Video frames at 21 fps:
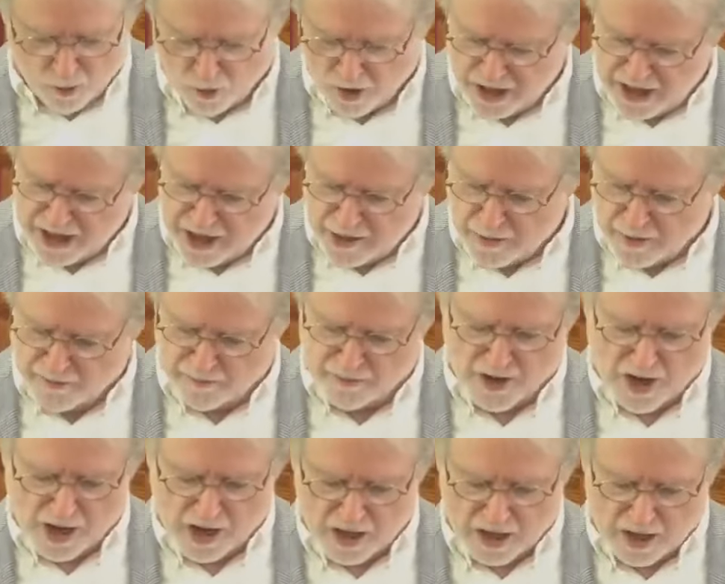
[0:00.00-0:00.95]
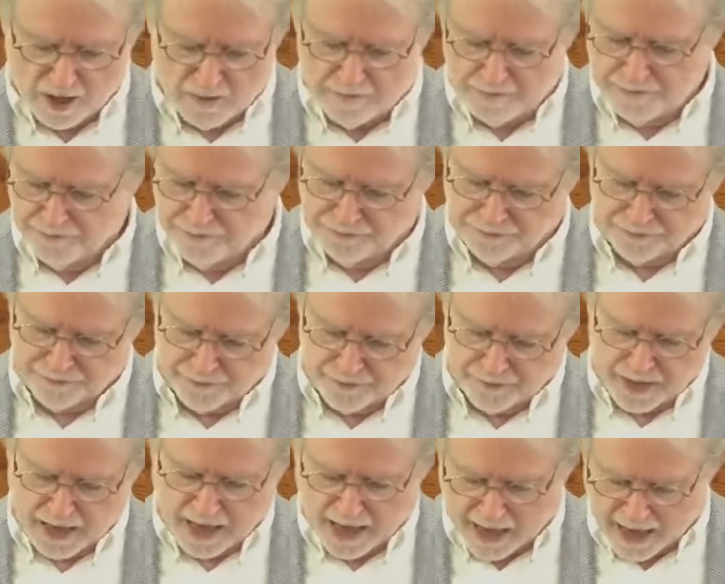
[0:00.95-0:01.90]
William of Ockham,
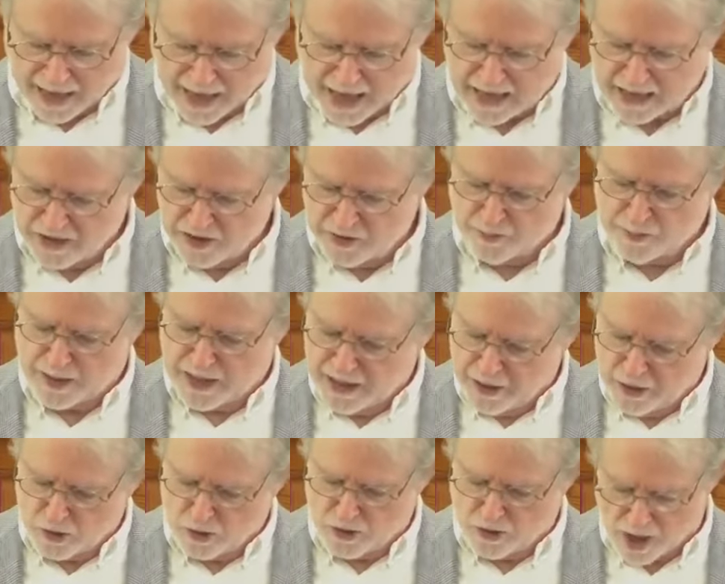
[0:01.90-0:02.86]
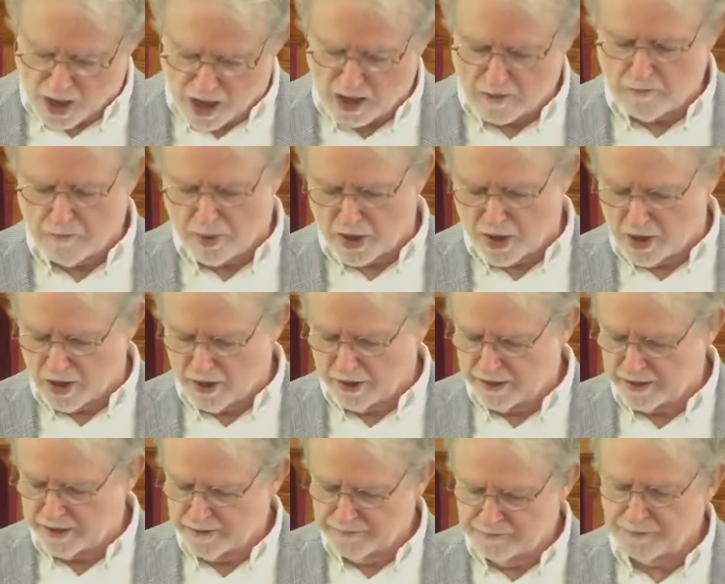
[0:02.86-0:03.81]
and Peter
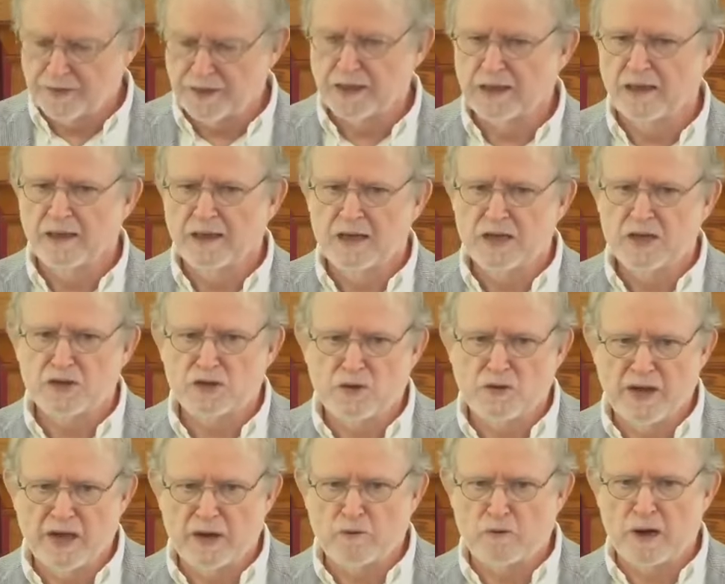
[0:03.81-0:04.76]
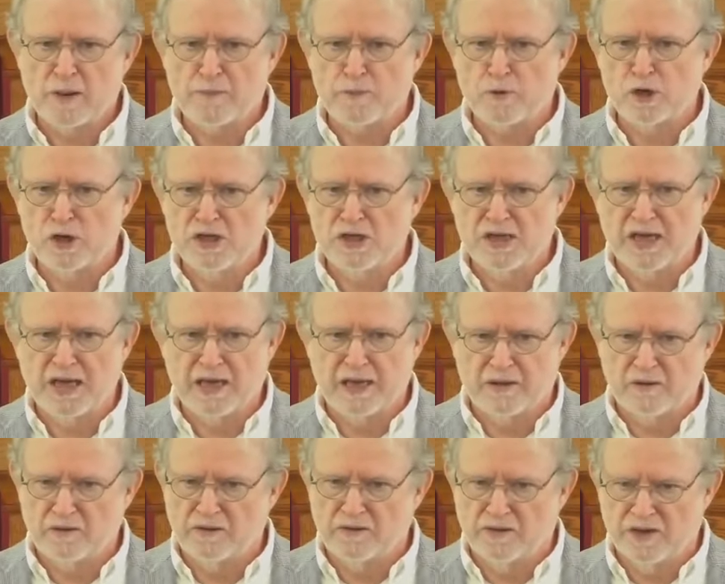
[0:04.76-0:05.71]
Lombard. So they
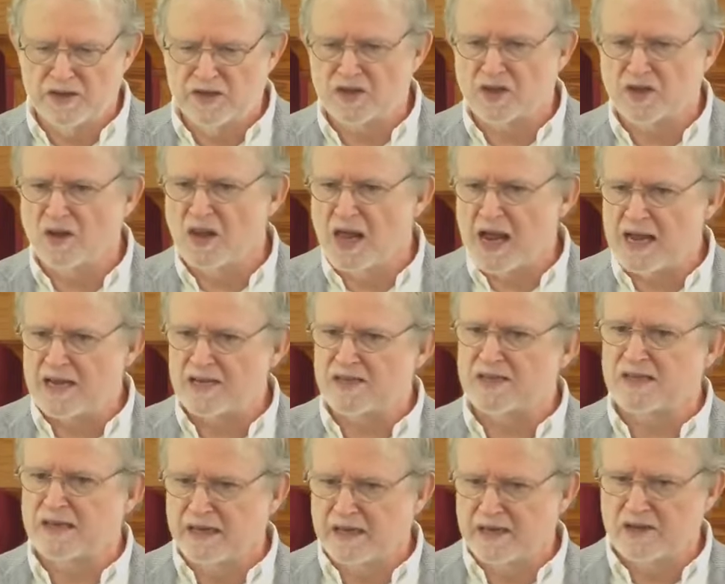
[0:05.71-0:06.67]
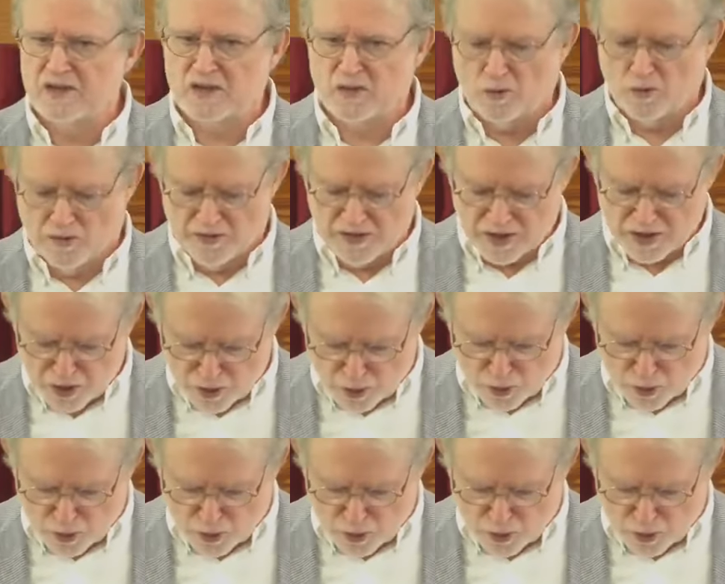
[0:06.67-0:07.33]
represent the scholastics or the